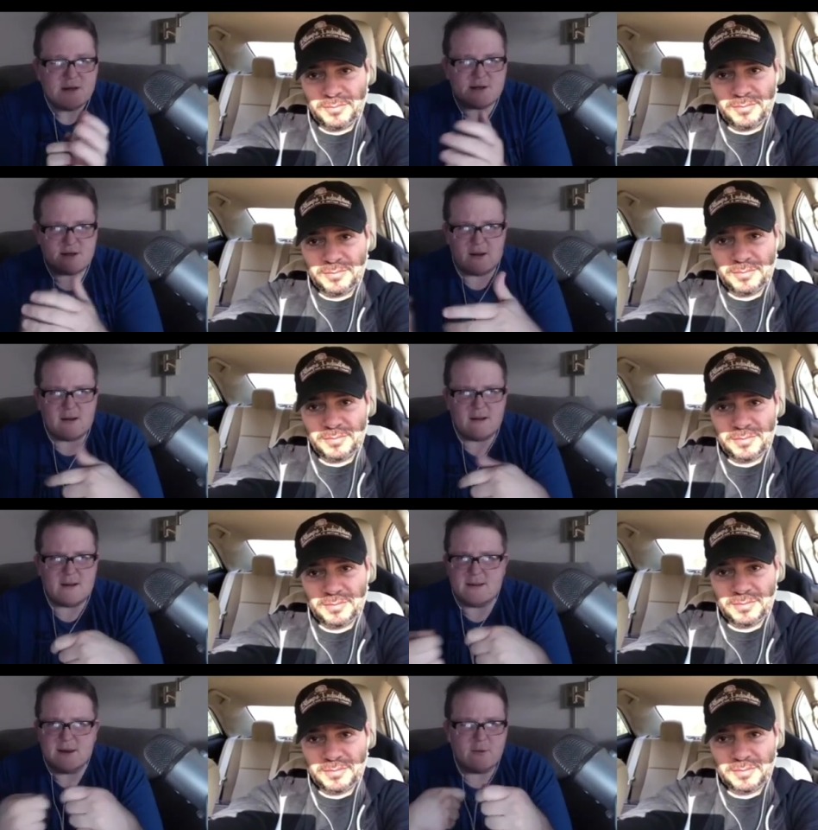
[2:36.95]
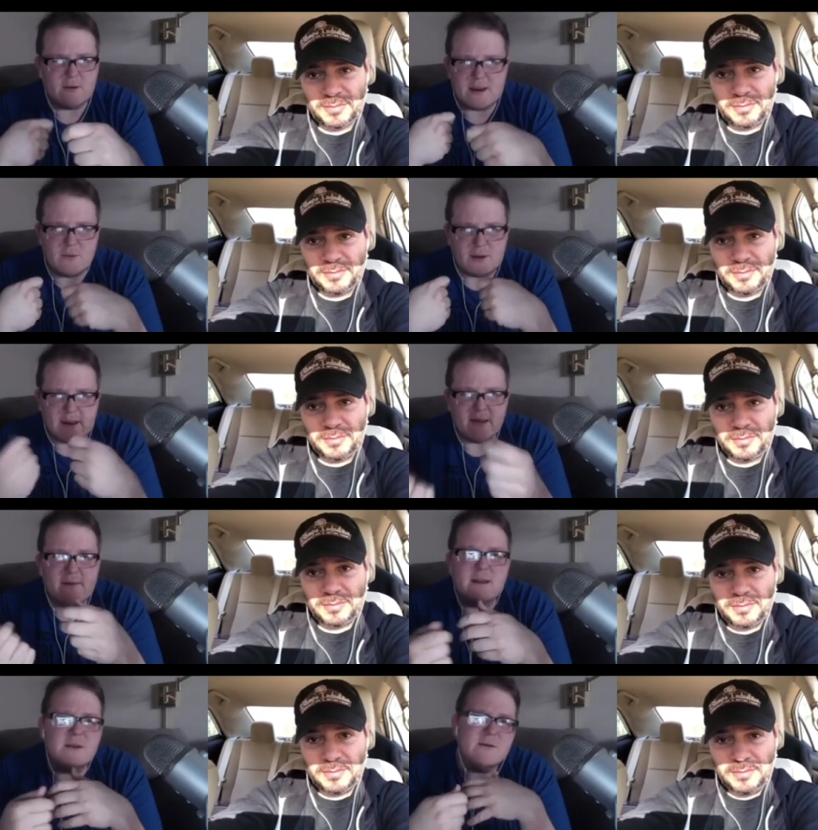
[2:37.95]
Speaker 1: saw that you were you were
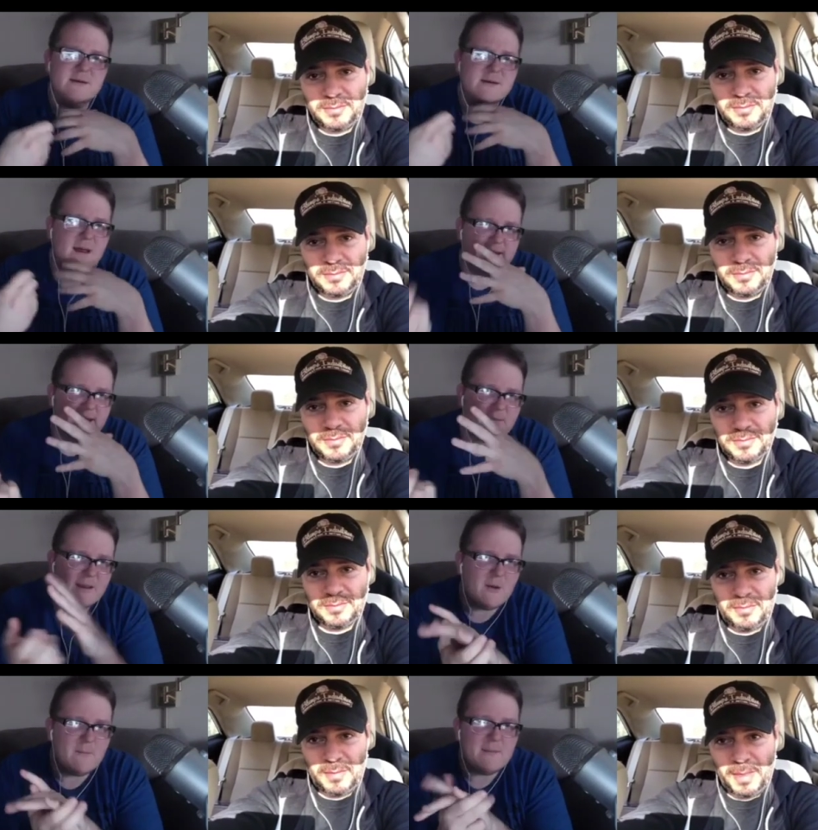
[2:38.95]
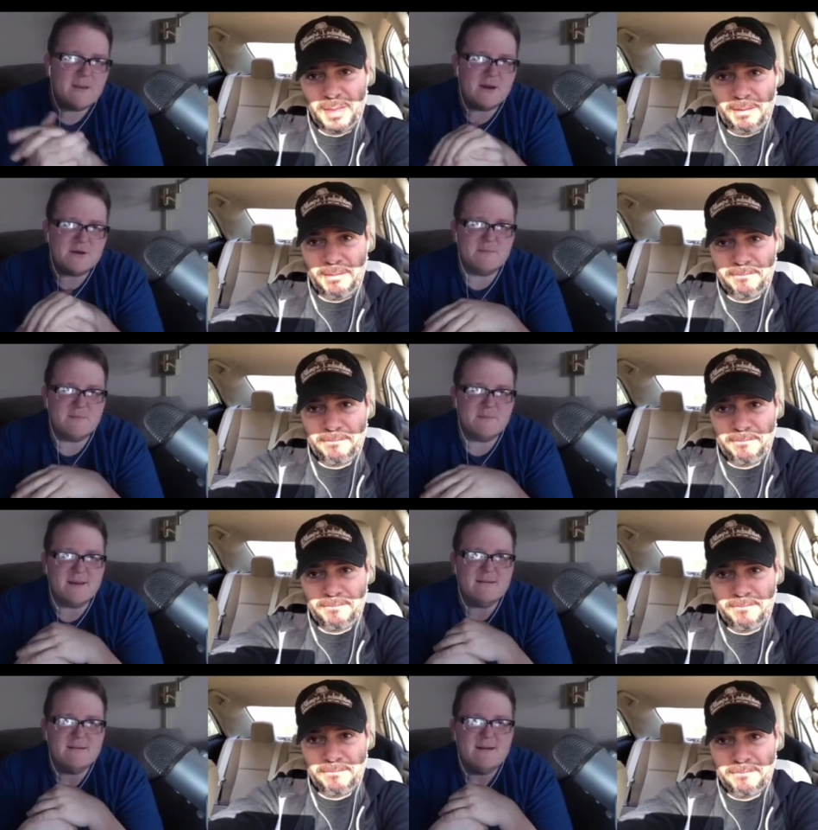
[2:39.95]
given, and you decided that you know maybe I should
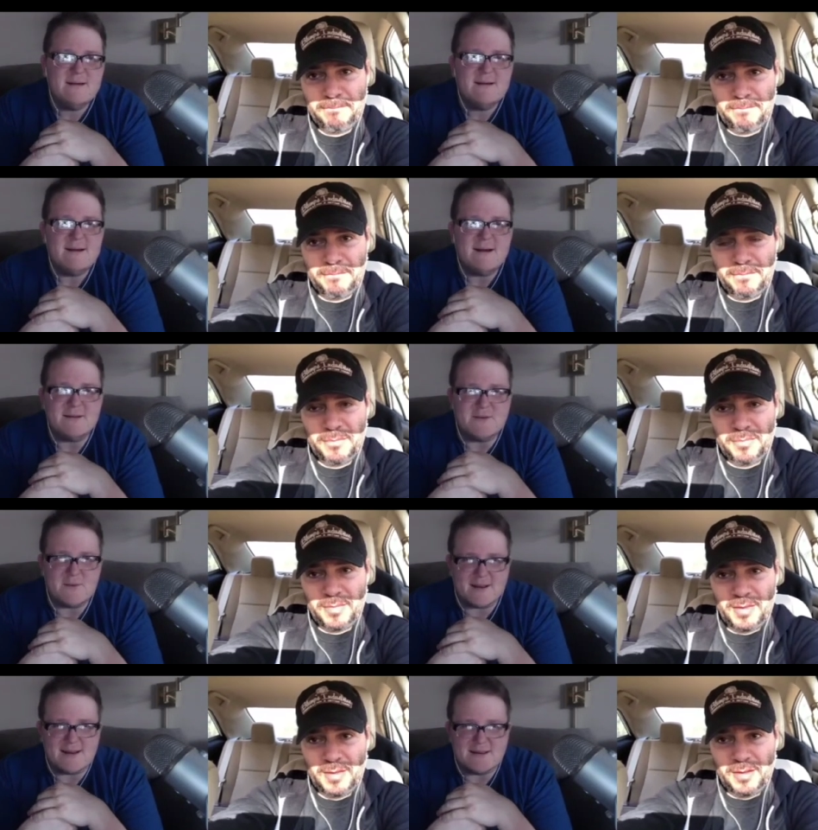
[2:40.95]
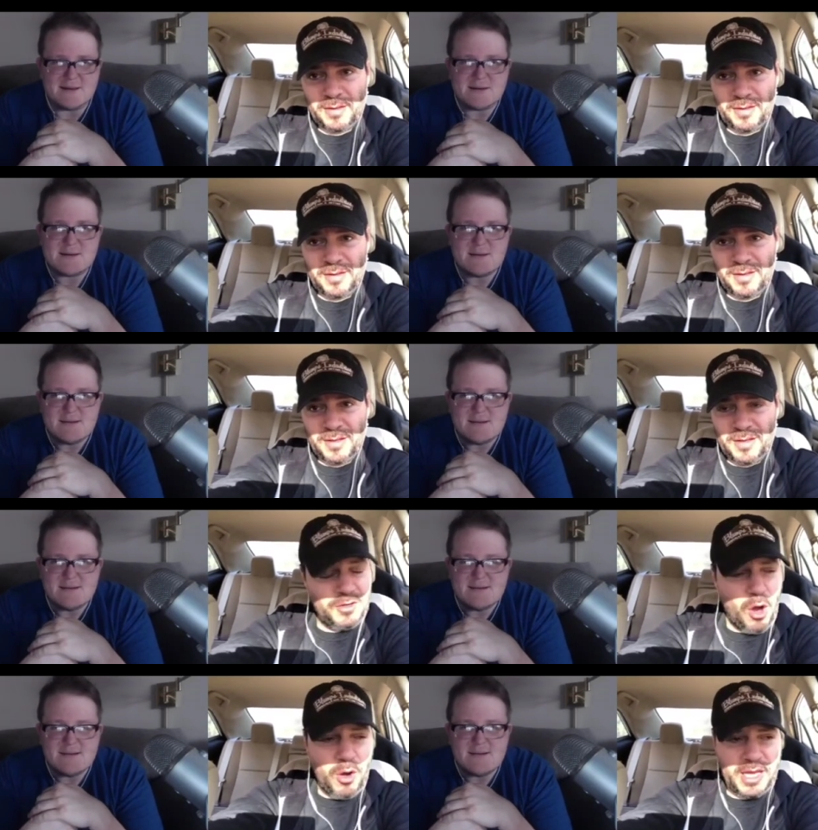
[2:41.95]
be uh, directing this?
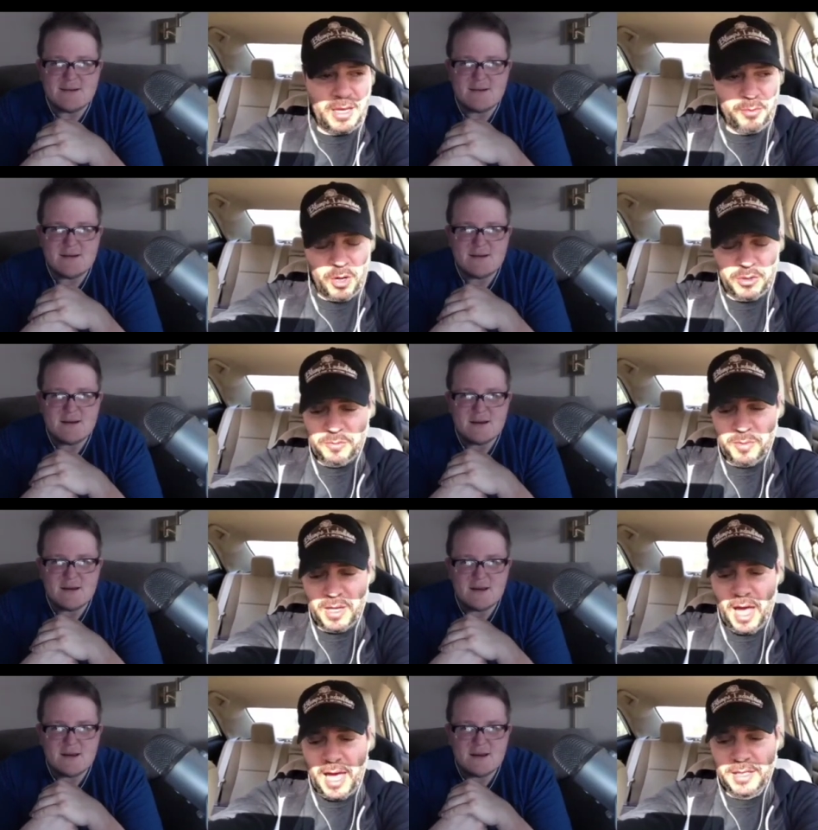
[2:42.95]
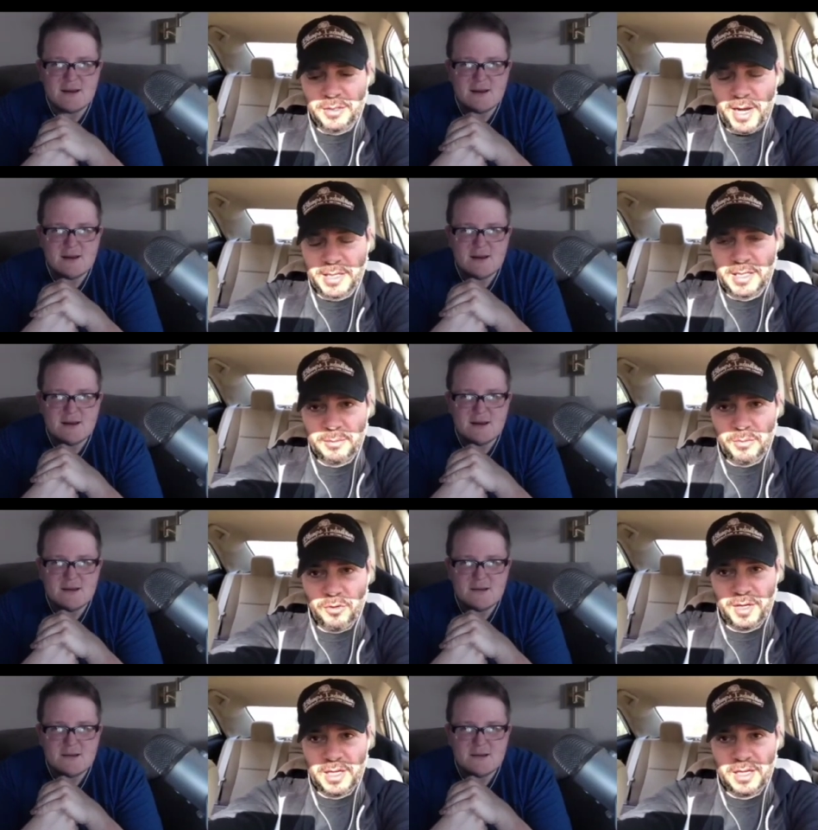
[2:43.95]
Speaker 2: No, he approached me. I had directed a
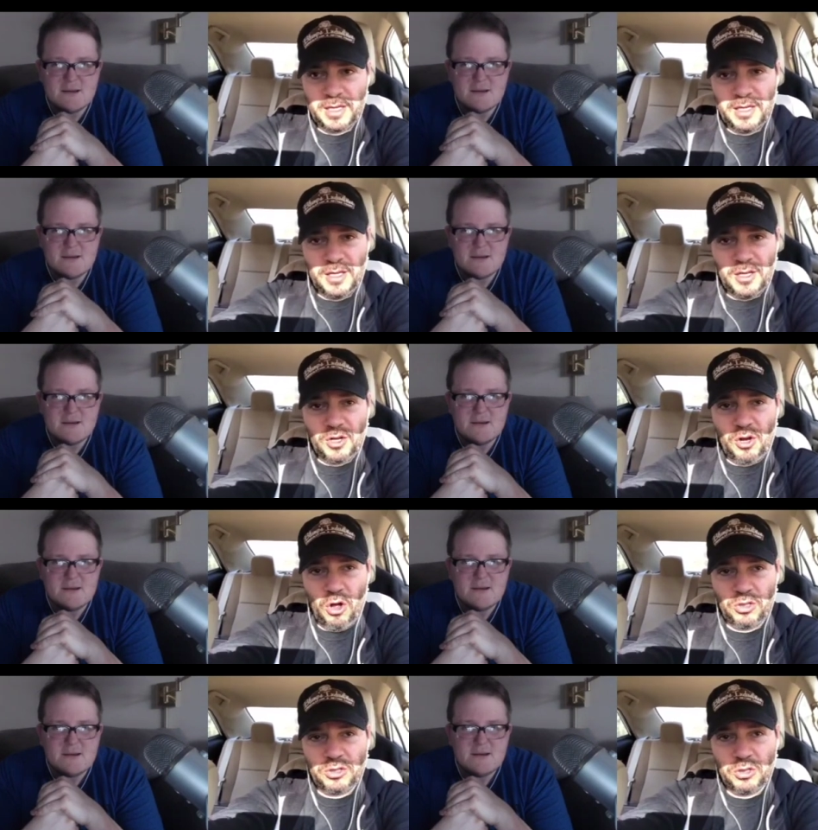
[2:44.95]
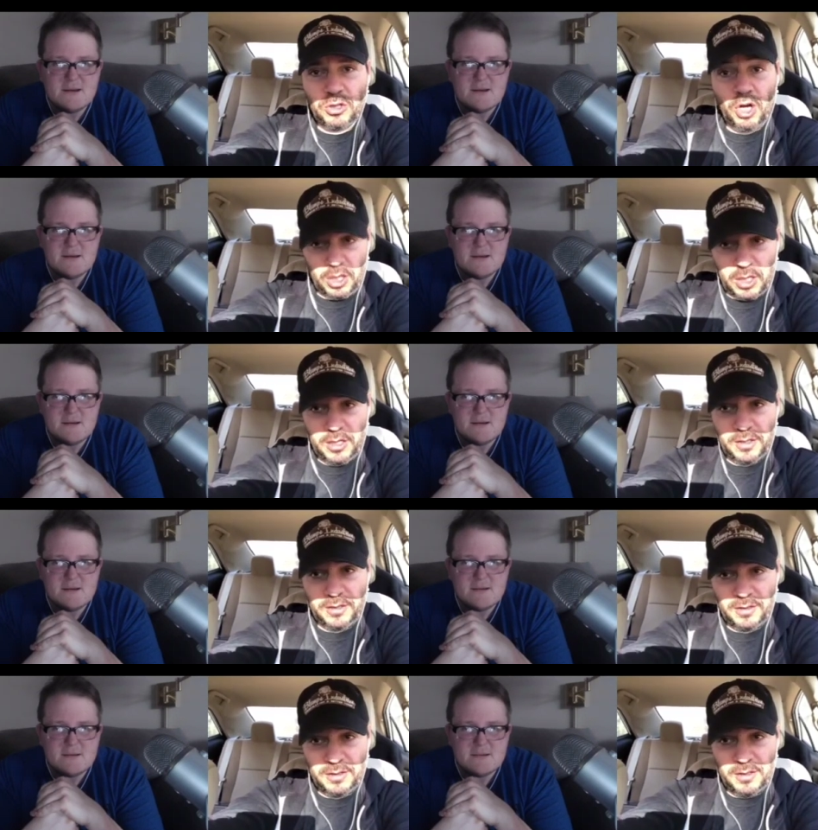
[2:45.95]
movie called Look.
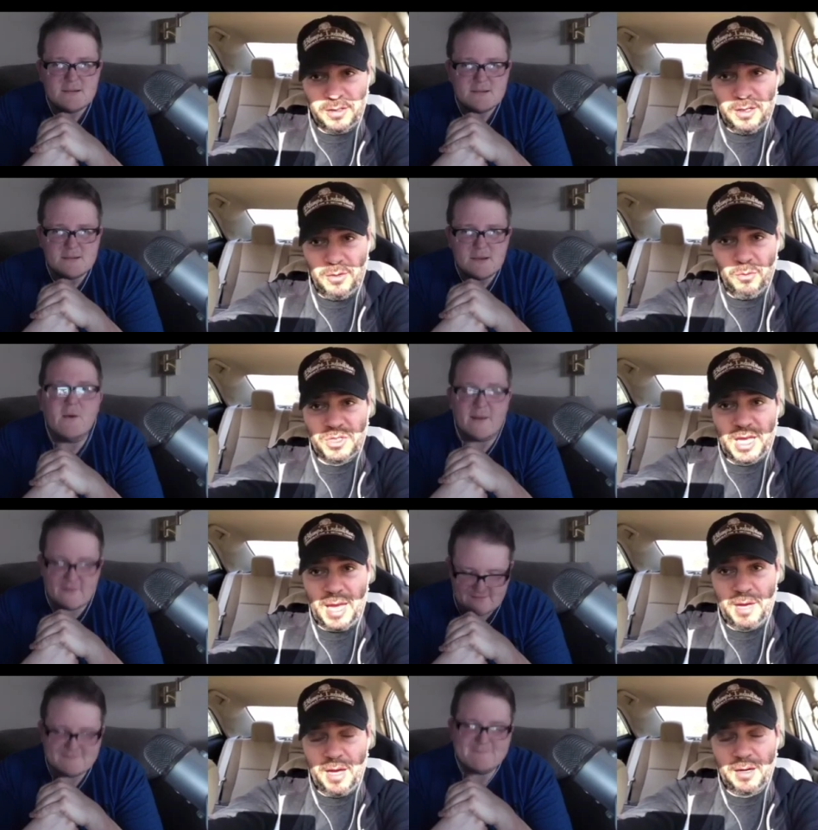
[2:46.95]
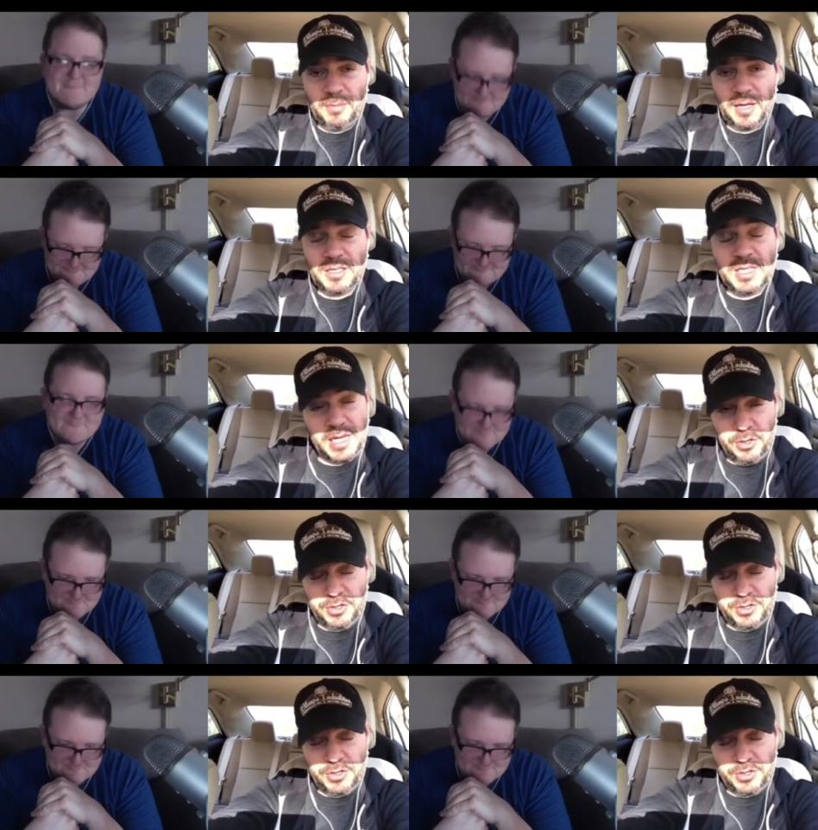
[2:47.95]
Oh yes, came out about 10